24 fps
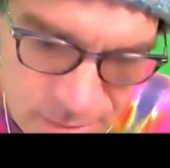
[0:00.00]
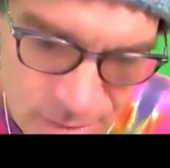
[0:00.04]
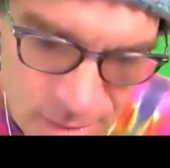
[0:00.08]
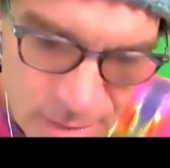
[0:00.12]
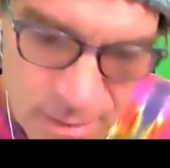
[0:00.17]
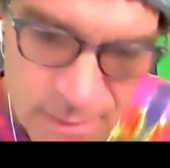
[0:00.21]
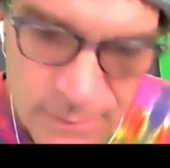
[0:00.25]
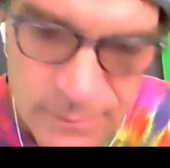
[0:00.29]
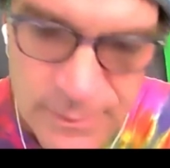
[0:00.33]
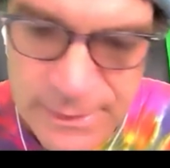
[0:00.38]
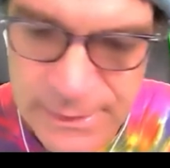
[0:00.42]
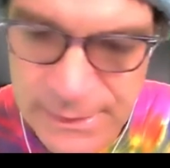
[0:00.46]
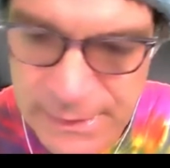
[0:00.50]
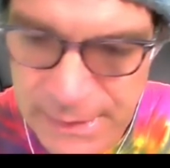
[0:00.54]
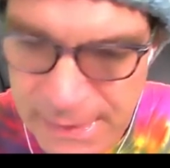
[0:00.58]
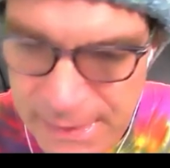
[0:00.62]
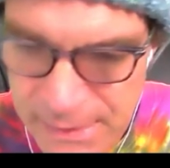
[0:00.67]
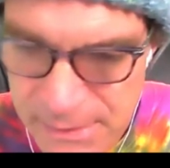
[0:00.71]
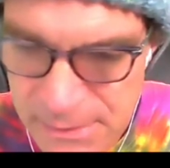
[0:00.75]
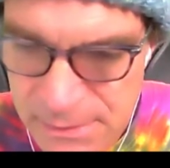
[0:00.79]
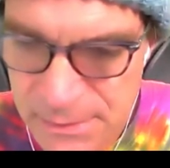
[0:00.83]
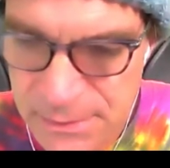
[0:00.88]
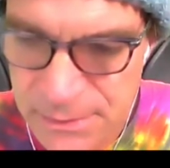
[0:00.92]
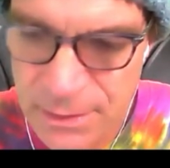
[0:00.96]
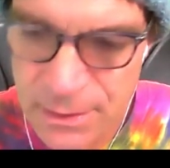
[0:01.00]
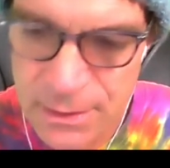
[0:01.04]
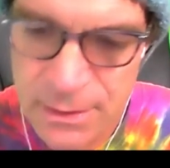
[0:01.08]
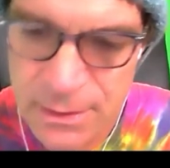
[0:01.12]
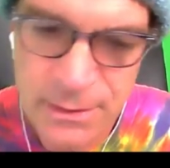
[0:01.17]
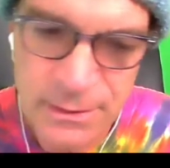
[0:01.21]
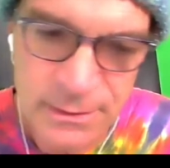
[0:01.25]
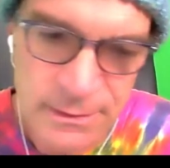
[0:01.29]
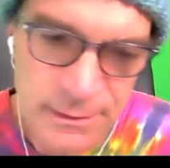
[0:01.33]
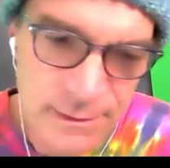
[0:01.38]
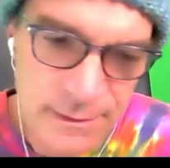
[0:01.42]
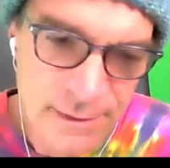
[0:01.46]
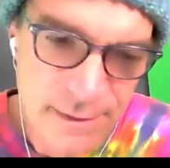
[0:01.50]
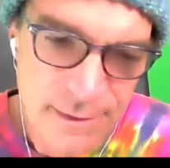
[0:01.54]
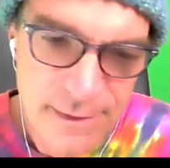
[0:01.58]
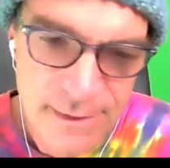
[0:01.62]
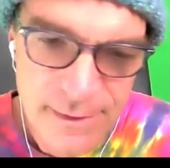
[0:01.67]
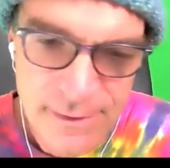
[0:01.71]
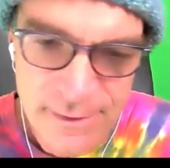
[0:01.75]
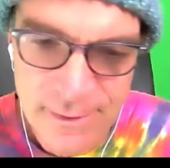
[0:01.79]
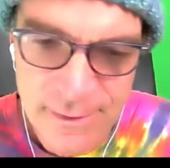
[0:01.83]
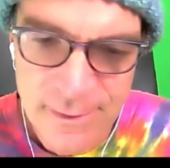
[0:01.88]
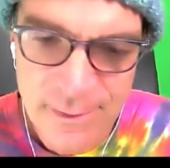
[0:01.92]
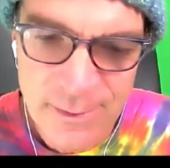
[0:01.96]
hard? Were the cases hard?" And
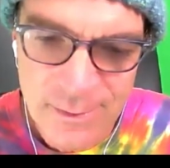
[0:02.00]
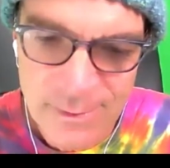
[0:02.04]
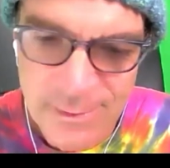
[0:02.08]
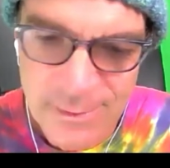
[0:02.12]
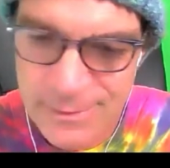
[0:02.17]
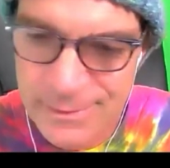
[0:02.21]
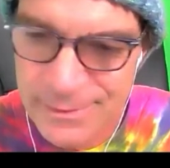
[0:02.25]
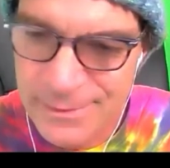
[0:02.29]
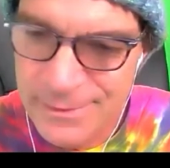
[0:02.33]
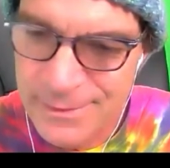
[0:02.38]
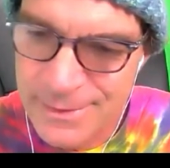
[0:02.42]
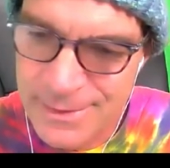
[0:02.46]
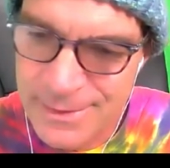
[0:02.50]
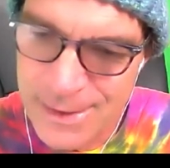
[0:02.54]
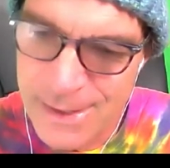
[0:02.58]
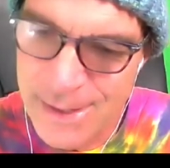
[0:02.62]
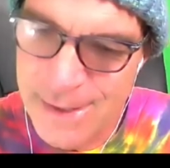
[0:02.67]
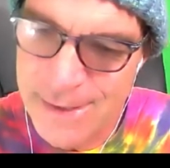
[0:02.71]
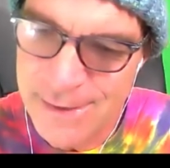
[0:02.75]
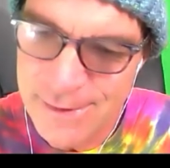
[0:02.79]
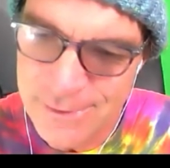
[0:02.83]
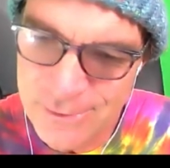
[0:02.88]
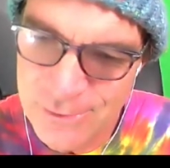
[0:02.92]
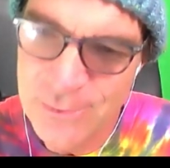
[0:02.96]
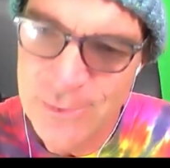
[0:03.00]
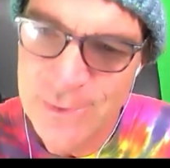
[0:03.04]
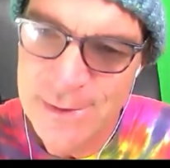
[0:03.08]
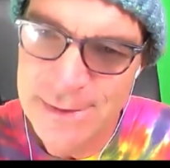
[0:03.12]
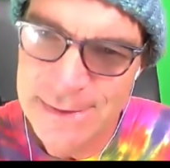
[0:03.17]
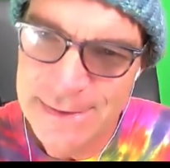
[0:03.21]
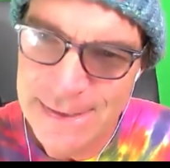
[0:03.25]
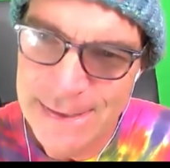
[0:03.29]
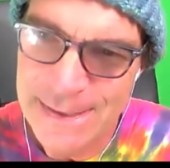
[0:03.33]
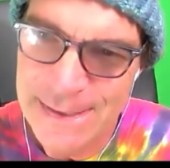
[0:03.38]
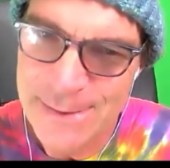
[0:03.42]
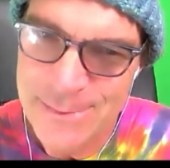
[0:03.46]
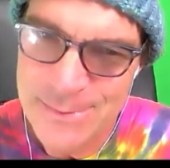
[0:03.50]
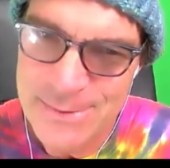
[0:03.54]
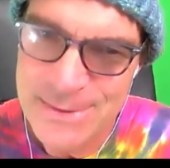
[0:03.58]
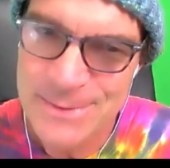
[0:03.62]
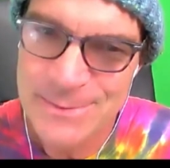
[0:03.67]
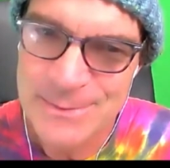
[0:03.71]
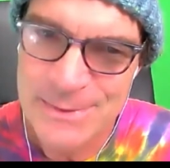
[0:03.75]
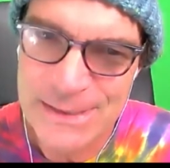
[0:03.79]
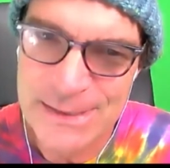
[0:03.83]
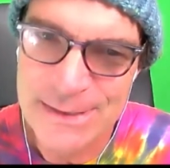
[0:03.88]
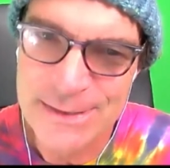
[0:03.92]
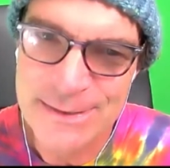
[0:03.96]
kind of what they give to
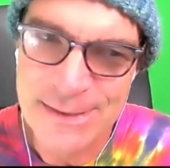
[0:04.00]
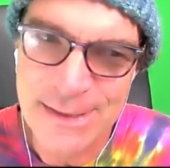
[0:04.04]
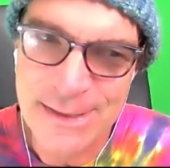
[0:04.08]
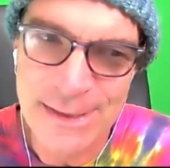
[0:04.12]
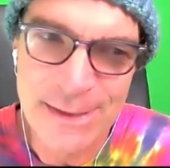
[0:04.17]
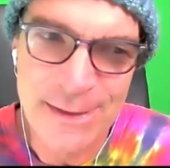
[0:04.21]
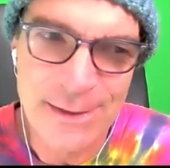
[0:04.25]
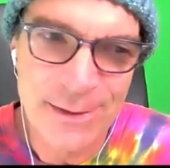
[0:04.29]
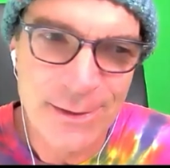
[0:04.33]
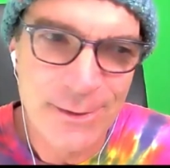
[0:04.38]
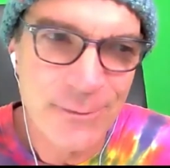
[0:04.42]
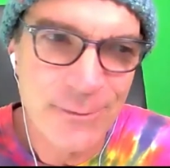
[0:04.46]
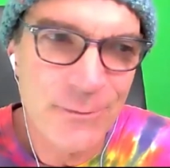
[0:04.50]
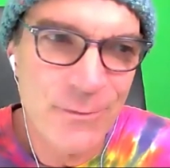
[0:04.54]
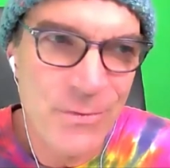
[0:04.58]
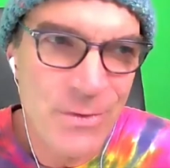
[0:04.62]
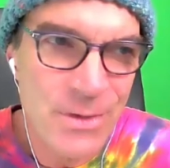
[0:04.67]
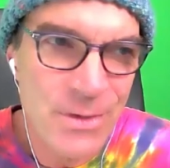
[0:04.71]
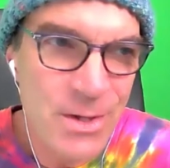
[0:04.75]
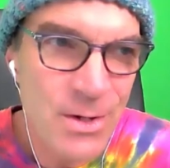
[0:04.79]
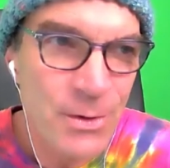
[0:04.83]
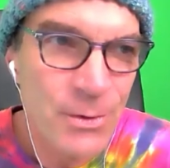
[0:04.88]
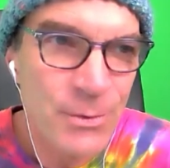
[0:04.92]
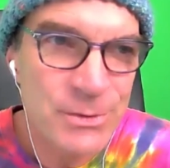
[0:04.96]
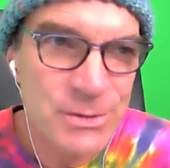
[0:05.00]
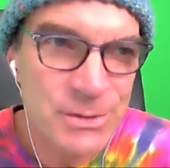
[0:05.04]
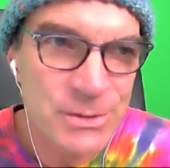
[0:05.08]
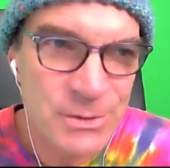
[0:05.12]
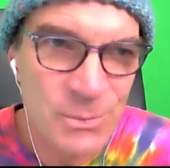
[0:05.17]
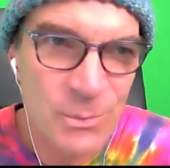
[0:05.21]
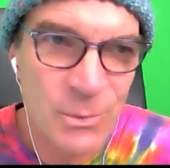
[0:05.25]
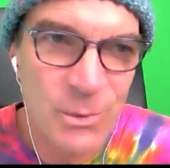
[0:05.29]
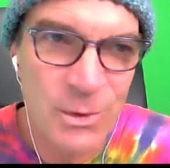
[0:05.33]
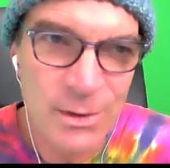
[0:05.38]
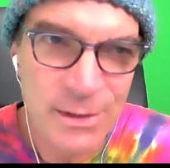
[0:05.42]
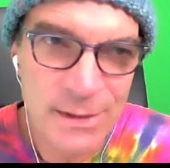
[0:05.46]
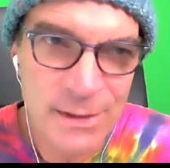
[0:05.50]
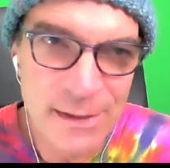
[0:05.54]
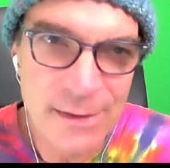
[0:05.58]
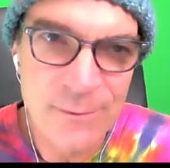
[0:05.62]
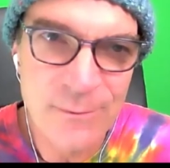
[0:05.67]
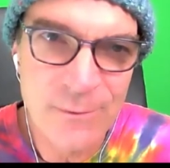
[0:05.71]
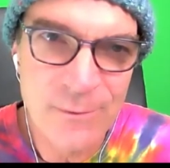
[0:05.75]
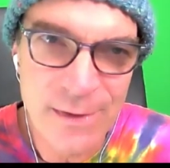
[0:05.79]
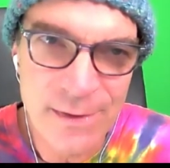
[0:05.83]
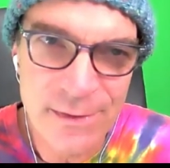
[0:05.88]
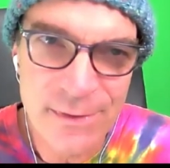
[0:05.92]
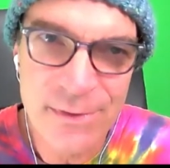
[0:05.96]
me is like, "No, just working
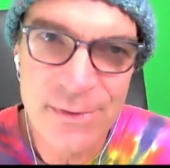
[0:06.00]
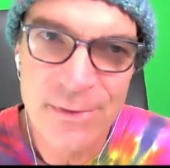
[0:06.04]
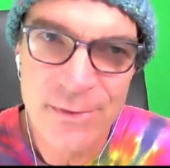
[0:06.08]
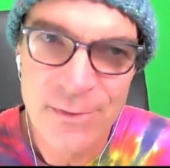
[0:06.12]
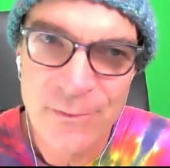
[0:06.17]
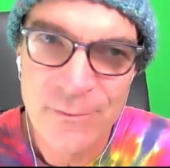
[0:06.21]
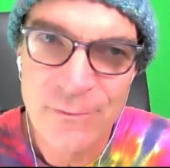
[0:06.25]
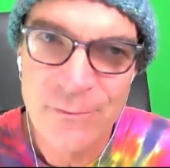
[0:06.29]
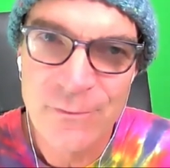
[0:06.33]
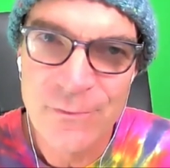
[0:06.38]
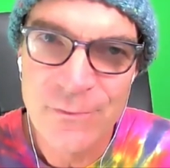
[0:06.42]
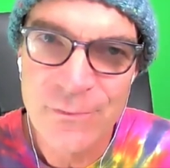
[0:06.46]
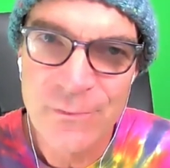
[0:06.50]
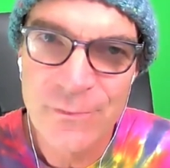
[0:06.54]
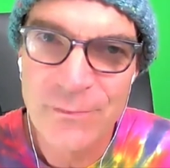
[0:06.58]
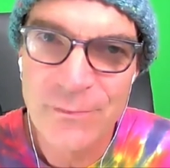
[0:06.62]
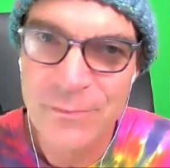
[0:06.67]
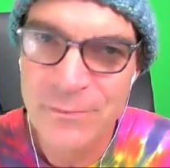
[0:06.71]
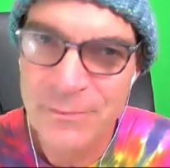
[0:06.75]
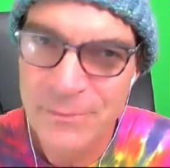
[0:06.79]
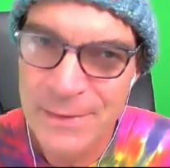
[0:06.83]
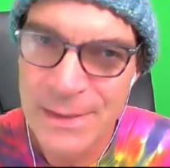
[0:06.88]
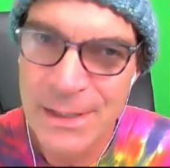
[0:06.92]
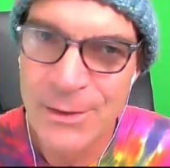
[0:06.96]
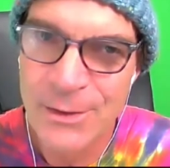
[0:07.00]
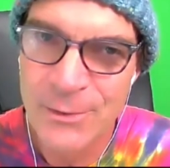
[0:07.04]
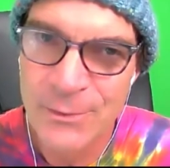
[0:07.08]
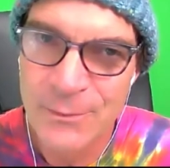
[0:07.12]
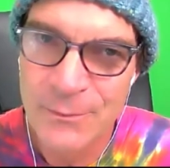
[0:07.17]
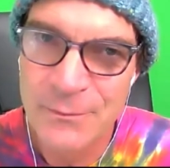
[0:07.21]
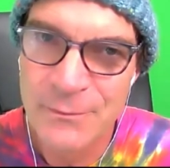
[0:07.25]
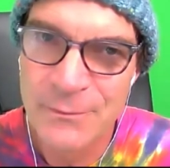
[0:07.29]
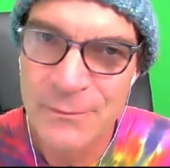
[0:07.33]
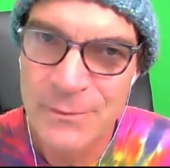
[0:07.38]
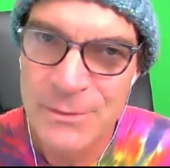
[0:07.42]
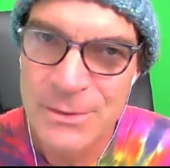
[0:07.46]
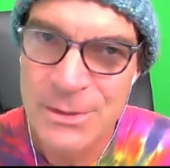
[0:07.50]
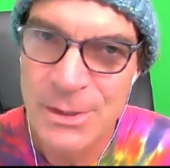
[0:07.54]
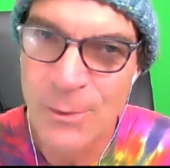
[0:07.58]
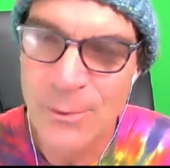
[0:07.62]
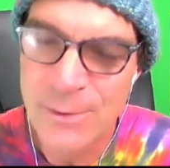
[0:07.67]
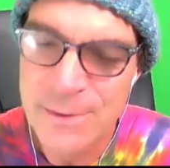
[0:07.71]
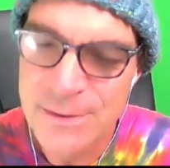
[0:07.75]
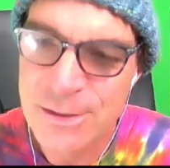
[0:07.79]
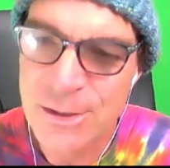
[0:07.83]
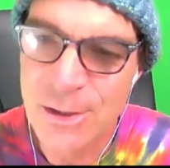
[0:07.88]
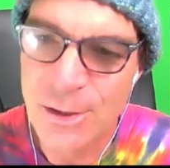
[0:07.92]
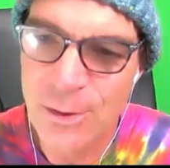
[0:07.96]
with, so
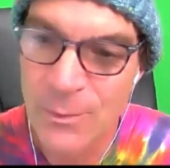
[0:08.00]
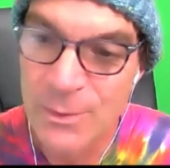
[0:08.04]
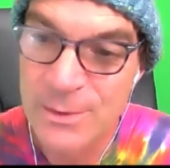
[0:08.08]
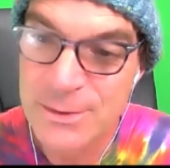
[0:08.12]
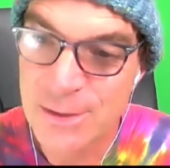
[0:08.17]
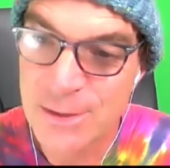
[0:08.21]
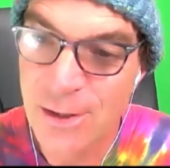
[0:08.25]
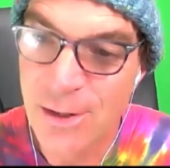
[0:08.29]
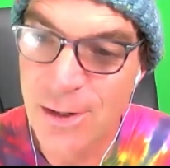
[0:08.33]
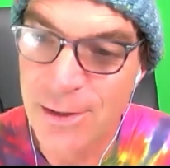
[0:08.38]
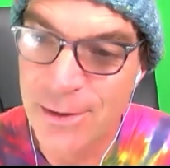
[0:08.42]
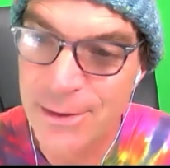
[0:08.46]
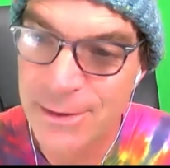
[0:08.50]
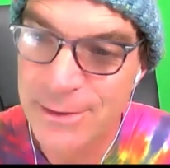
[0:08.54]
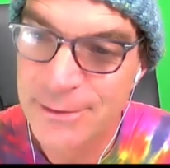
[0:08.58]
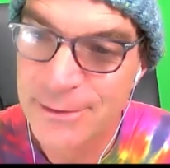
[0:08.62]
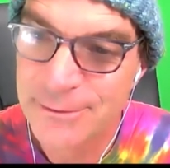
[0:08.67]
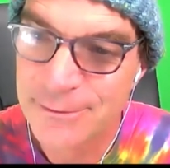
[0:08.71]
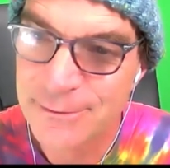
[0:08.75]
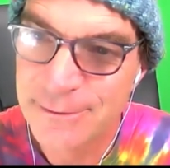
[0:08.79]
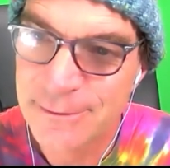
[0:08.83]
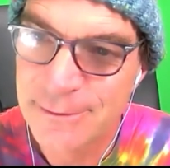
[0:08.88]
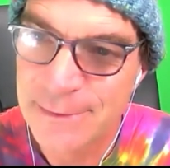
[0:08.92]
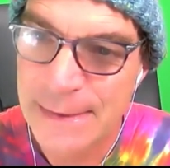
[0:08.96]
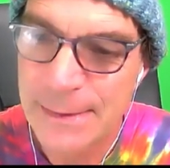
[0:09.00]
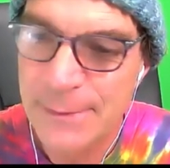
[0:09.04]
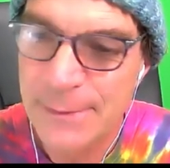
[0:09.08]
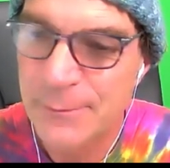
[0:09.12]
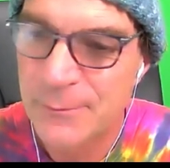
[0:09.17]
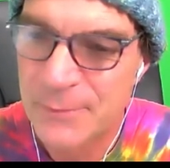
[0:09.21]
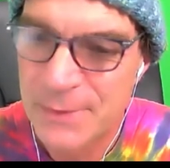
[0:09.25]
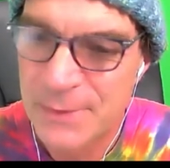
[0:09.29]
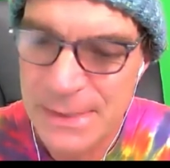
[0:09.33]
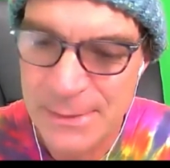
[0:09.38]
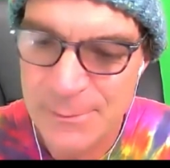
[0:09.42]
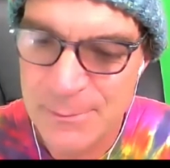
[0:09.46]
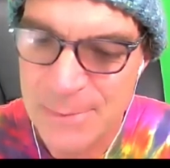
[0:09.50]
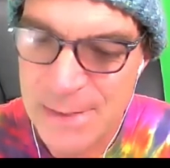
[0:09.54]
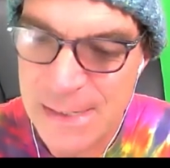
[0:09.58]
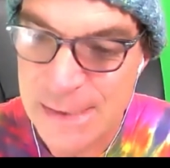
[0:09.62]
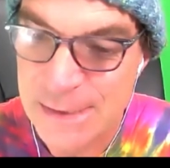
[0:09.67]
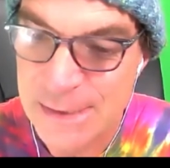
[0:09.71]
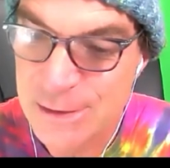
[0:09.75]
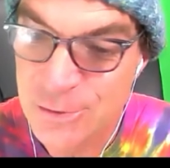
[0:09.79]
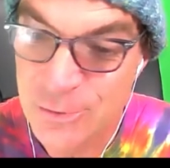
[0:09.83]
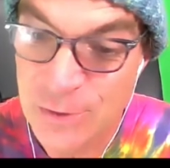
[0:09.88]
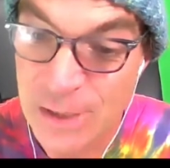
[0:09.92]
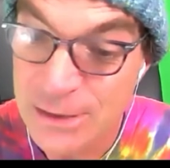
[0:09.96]
and so was hard. They made
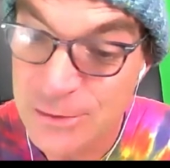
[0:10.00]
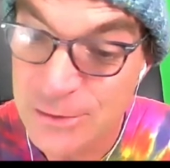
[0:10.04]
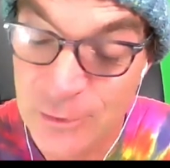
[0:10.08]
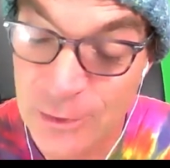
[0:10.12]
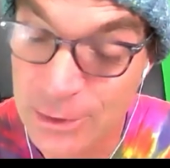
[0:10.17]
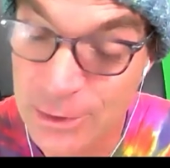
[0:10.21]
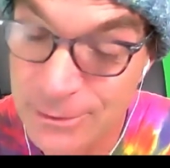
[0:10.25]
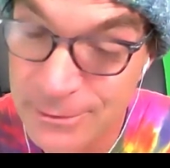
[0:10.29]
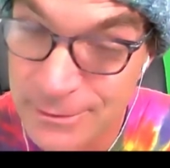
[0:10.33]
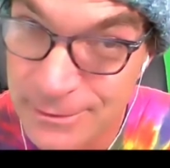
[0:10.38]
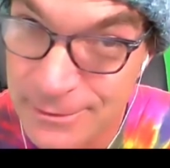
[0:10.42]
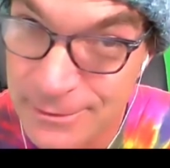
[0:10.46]
it stressful,